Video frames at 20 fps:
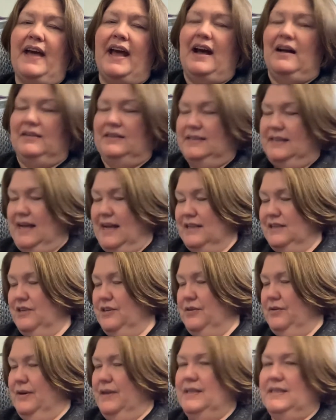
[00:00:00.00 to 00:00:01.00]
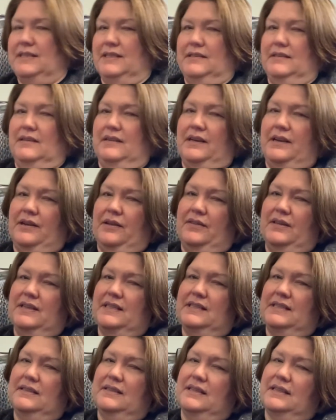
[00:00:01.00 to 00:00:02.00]
outside too. It's, you know,
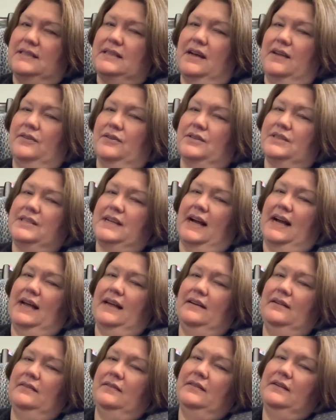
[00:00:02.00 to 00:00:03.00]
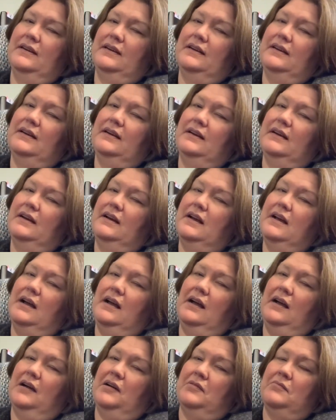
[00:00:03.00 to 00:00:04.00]
this other side.
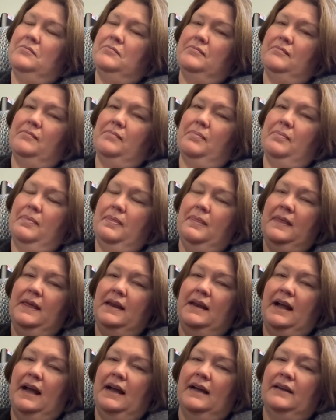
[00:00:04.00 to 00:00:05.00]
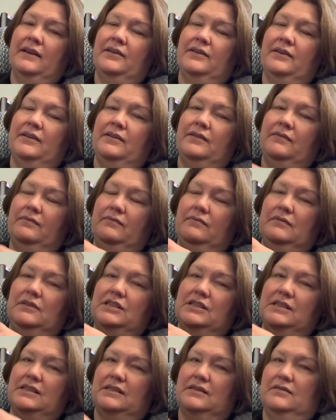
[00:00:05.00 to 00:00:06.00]
Then I could
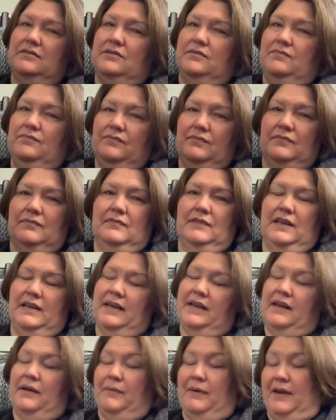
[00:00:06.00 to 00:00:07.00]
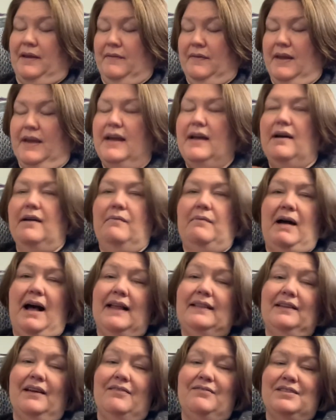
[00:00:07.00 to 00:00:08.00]
just, anyway, I
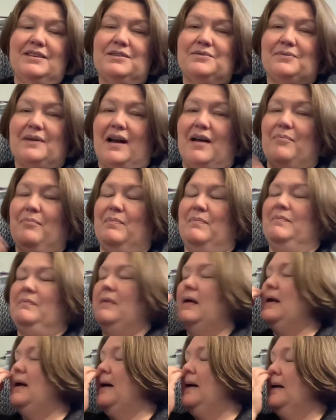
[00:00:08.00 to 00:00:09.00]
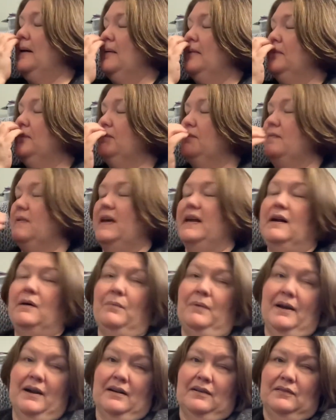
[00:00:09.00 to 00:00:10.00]
love this wrap. And I
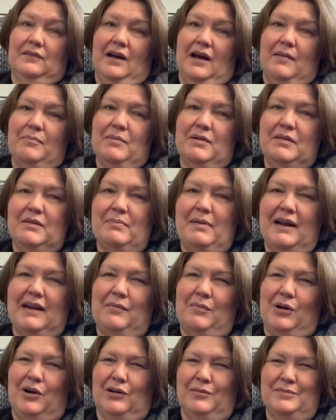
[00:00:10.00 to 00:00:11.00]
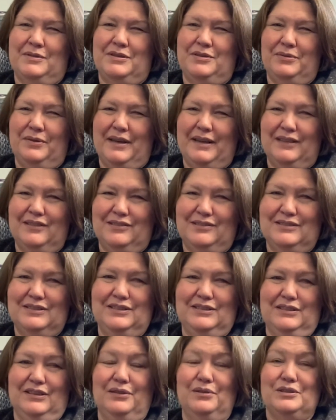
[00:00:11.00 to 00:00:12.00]
wear it a lot, but the back of my arms do get
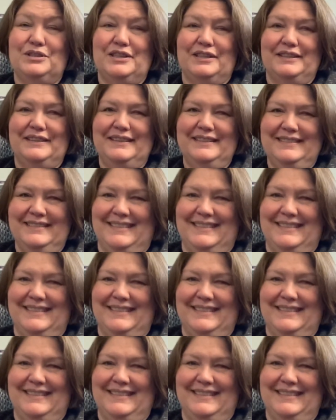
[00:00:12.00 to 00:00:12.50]
a little chilly.